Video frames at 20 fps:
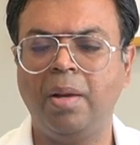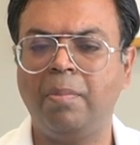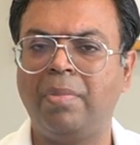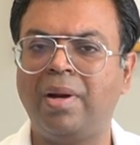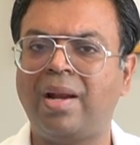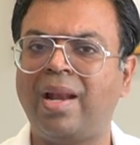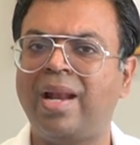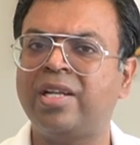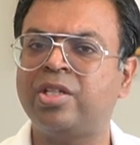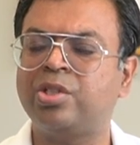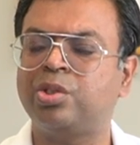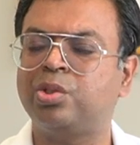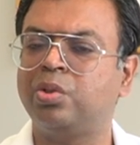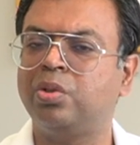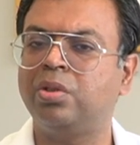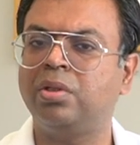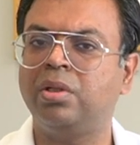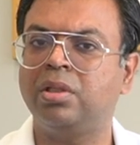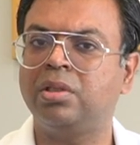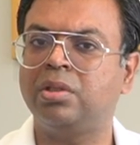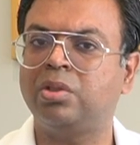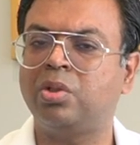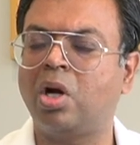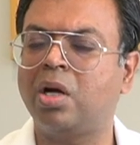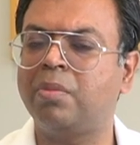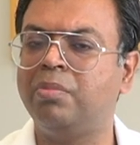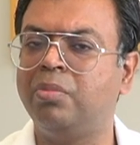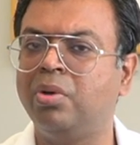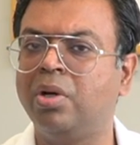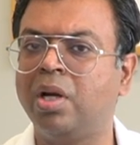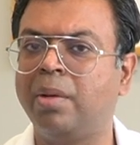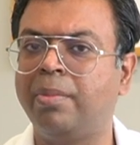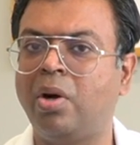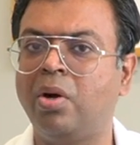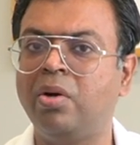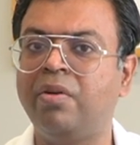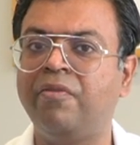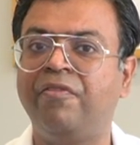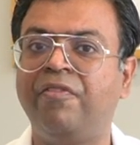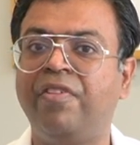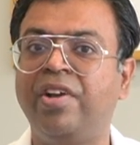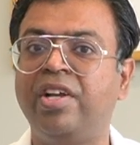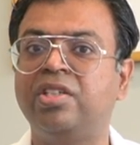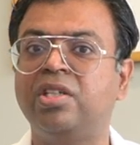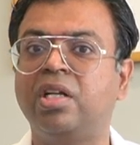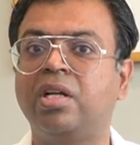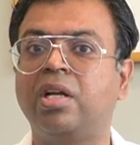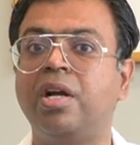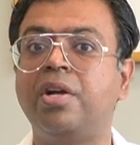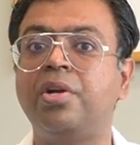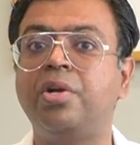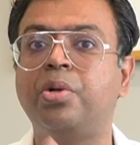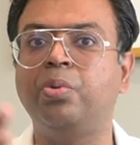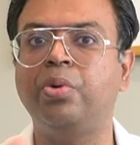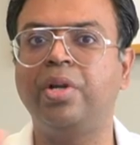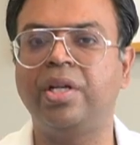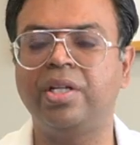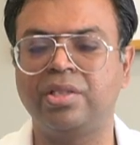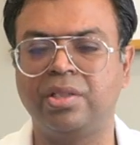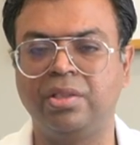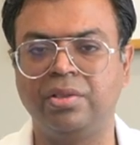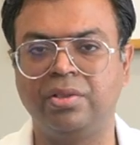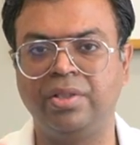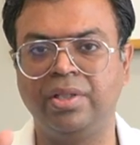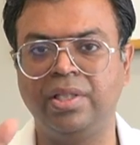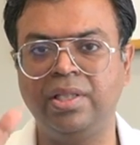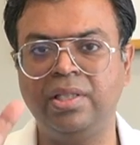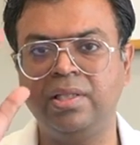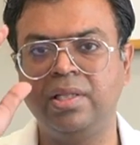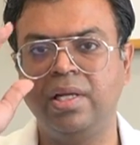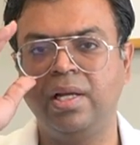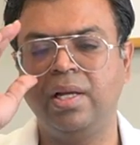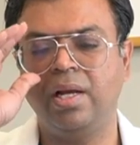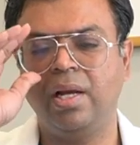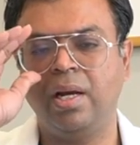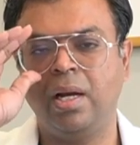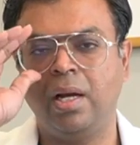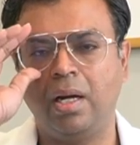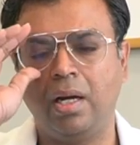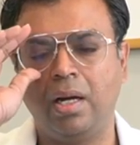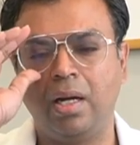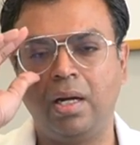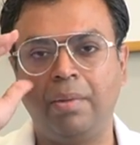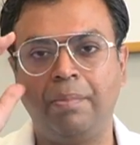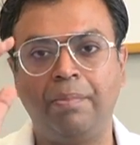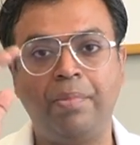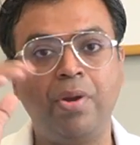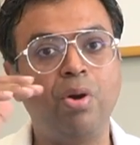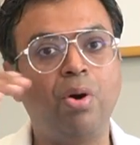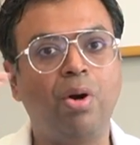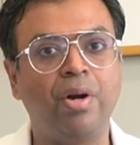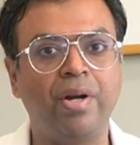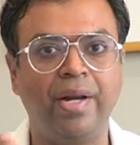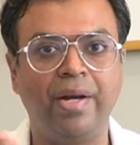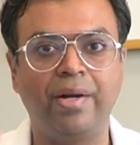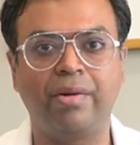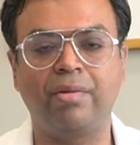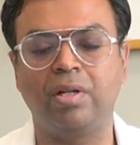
But let's to talk more about facial contouring surgeries uh, beyond hair